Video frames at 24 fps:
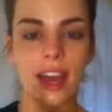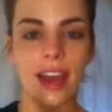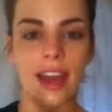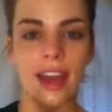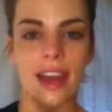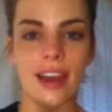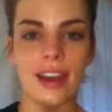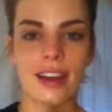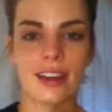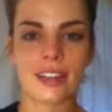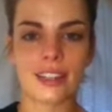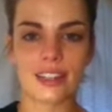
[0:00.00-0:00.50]

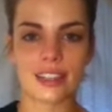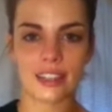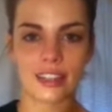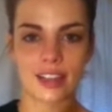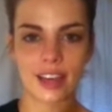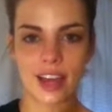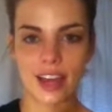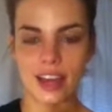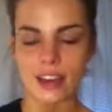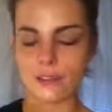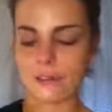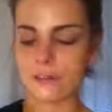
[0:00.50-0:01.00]
and
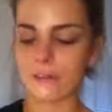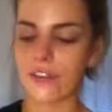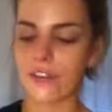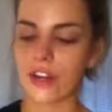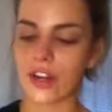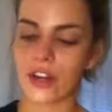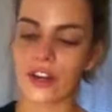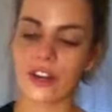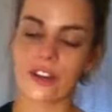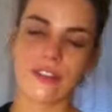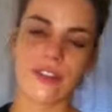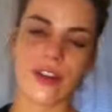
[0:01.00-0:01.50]
again,
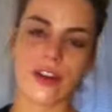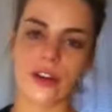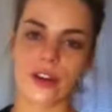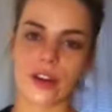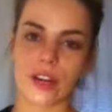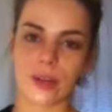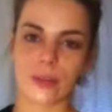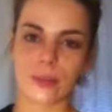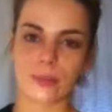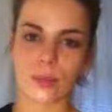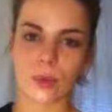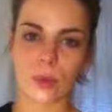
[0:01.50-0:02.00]
very,
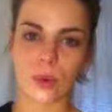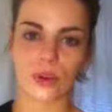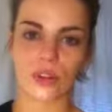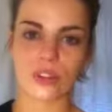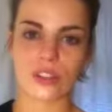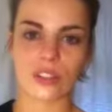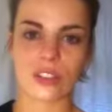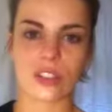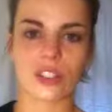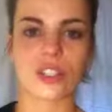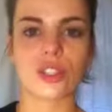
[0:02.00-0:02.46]
very important